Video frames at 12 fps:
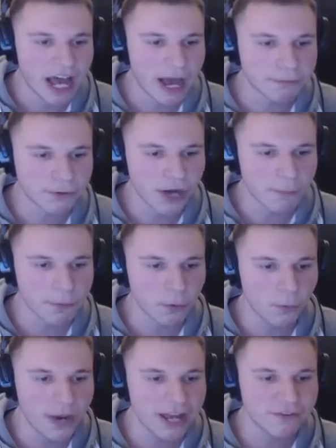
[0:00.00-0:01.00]
a proper
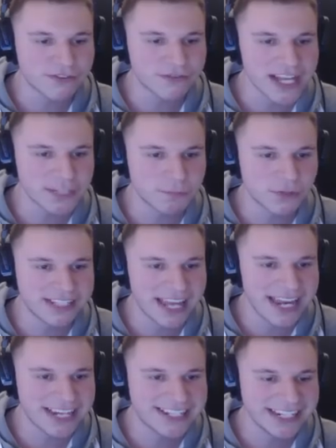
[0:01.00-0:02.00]
way of
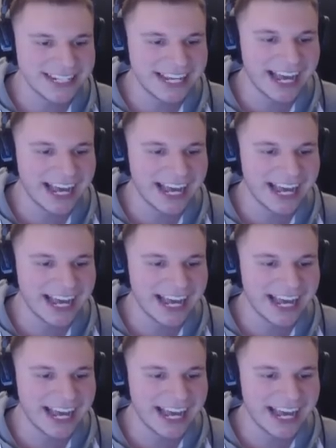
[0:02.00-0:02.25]
transportation.